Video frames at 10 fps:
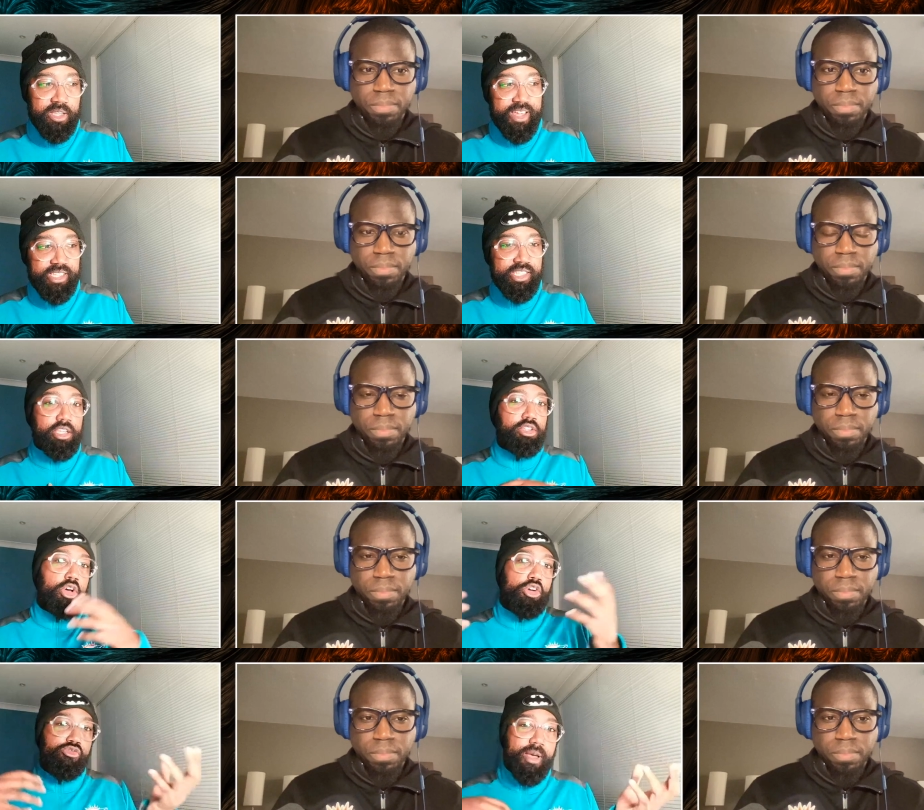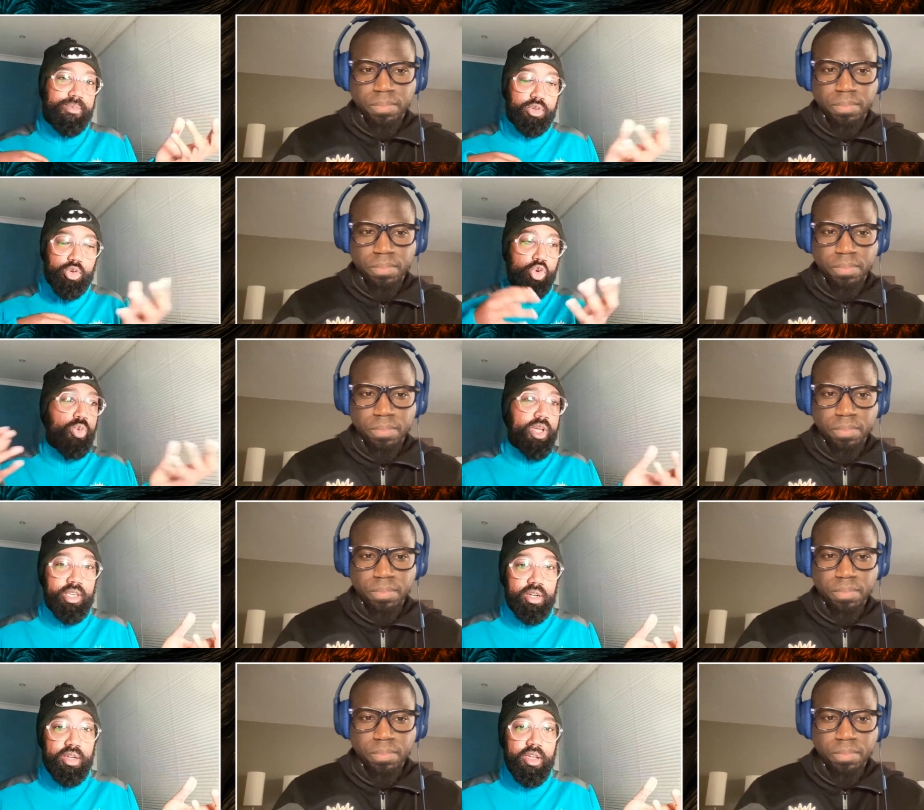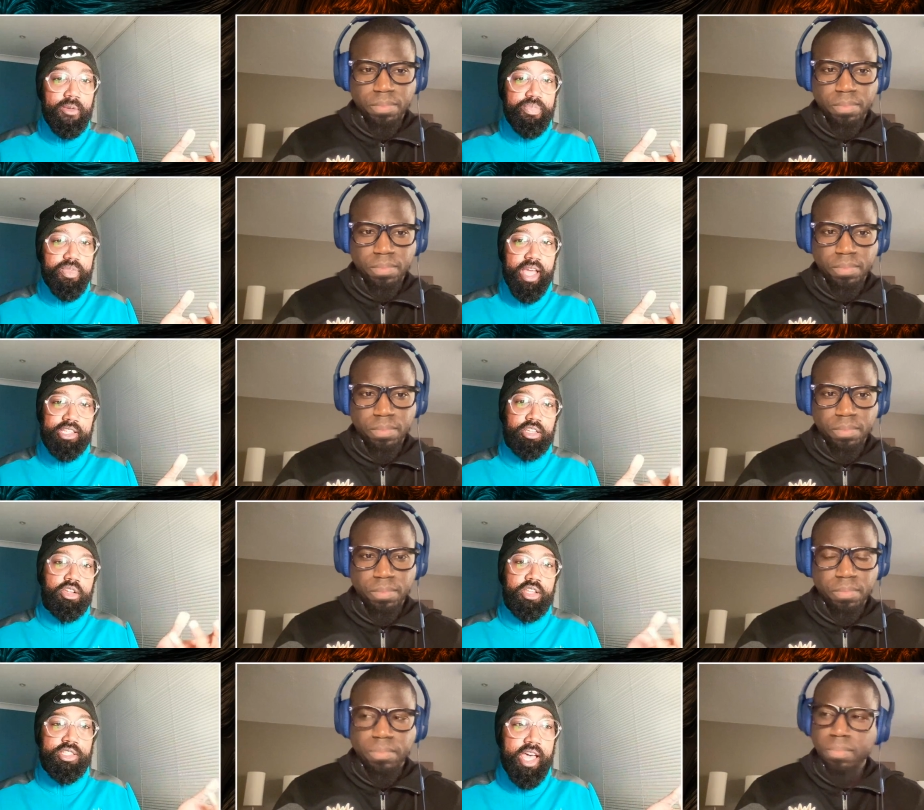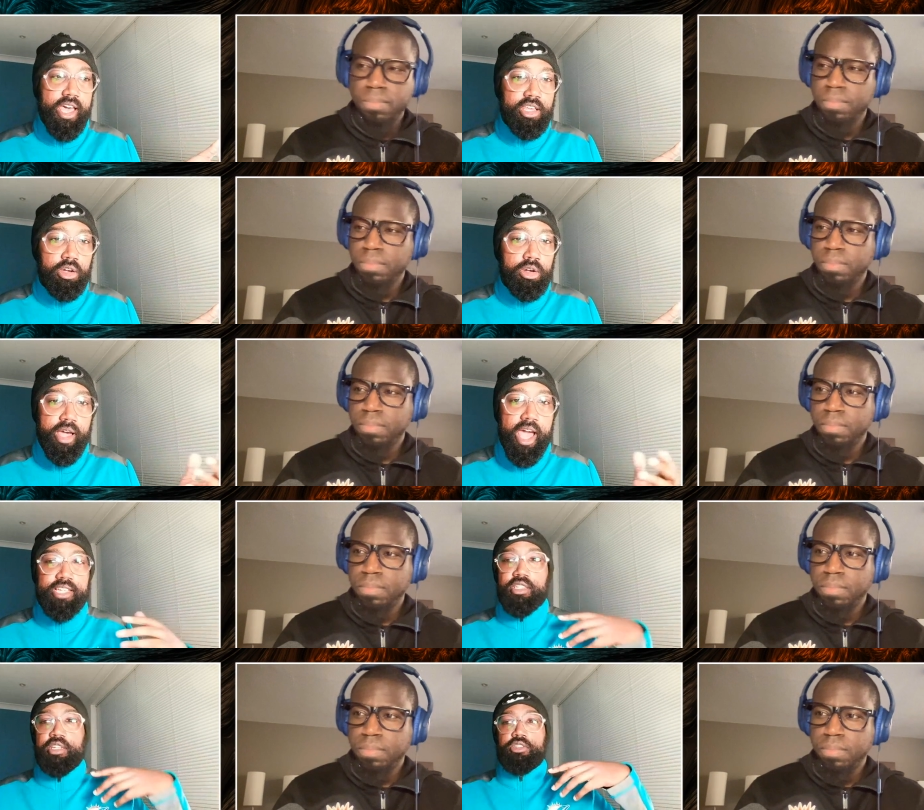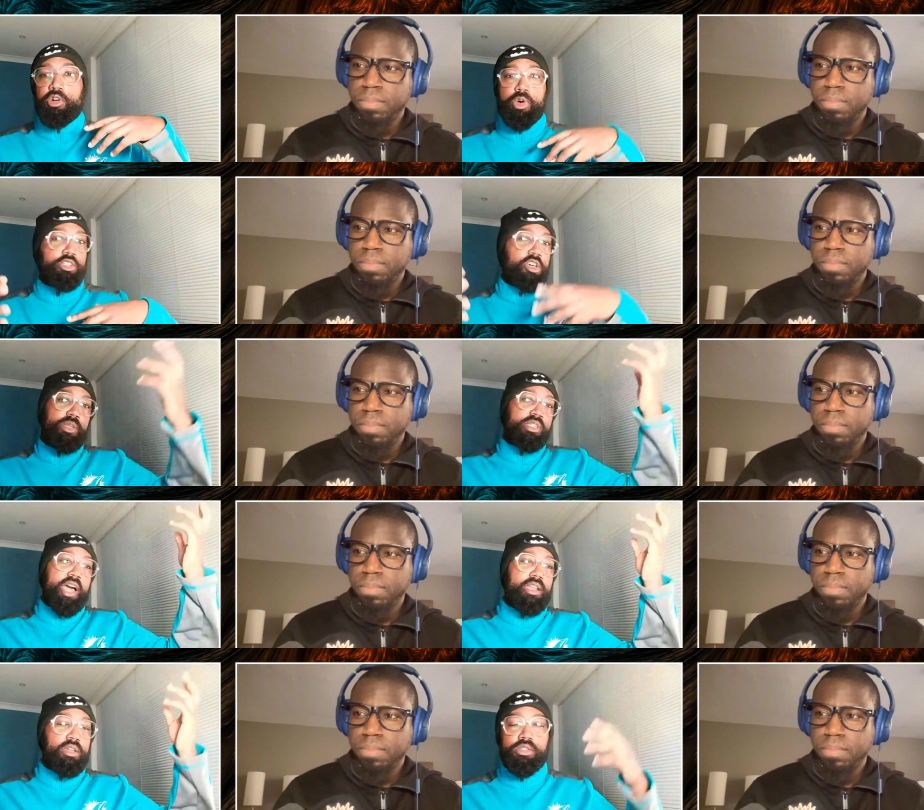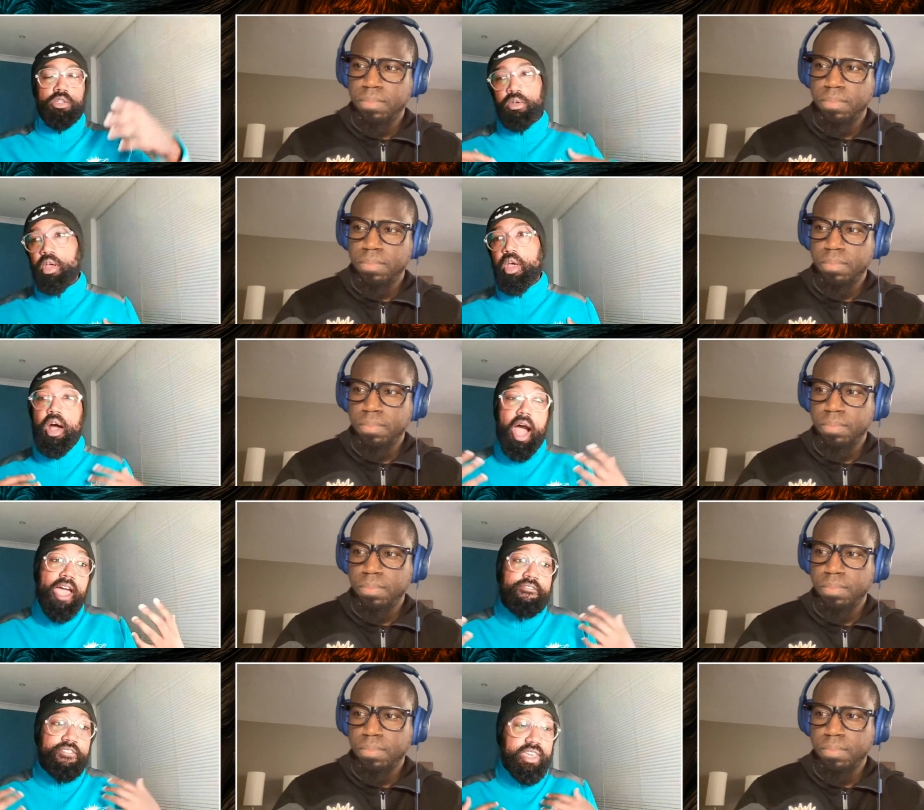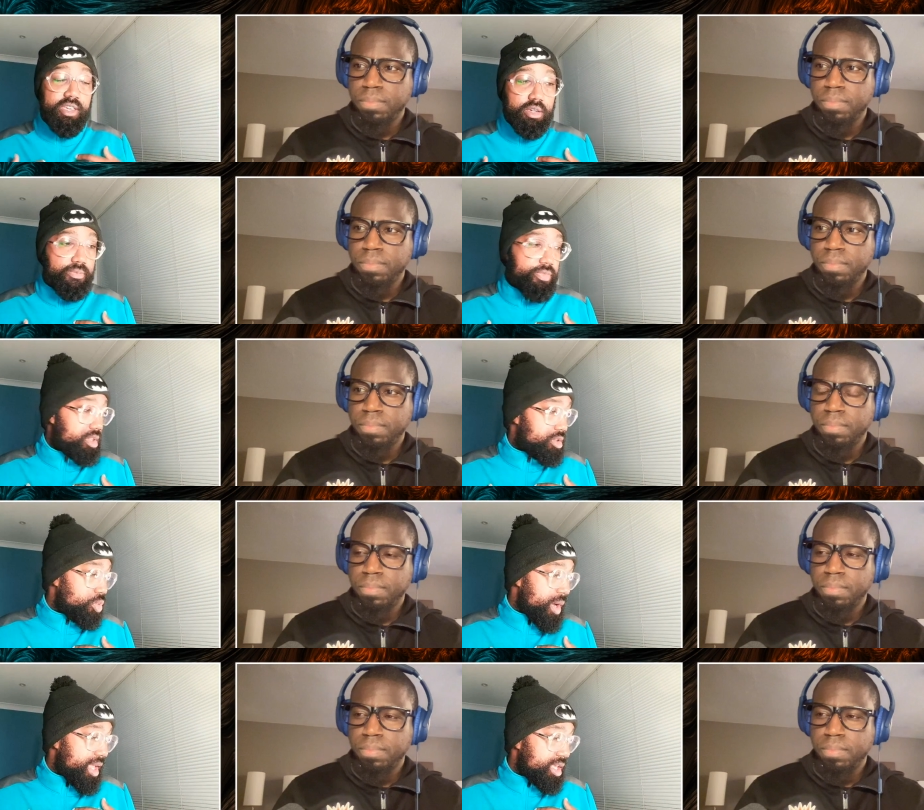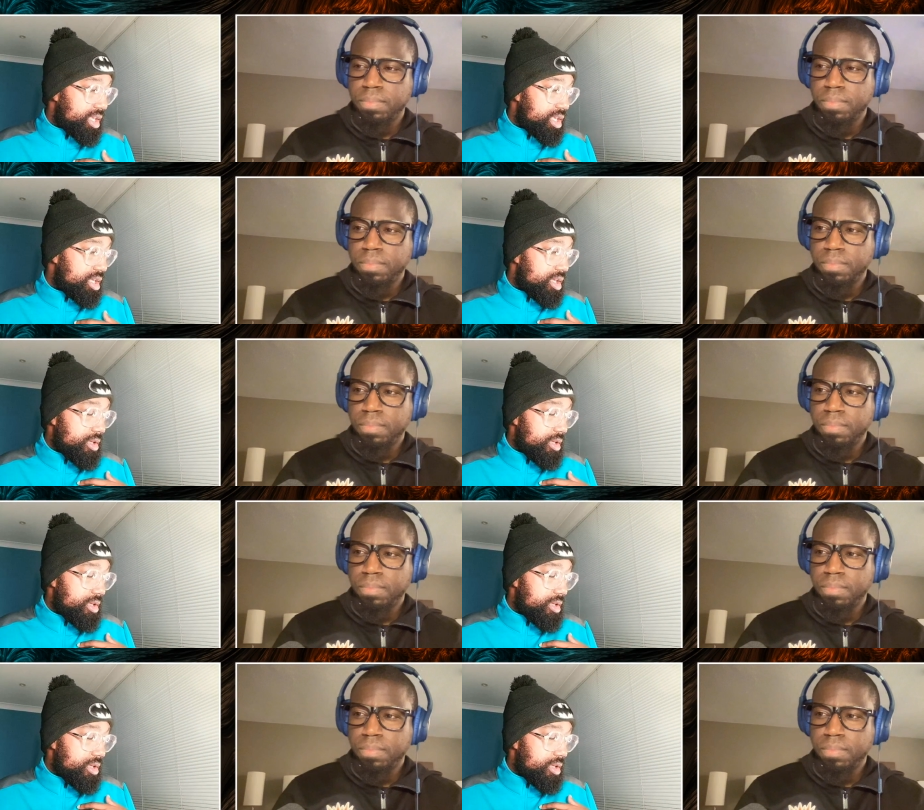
Speaker 1: fact he's had no reps all week. And then on a Saturday, go, actually, you know what? It's going to be Skylar. So I think the way,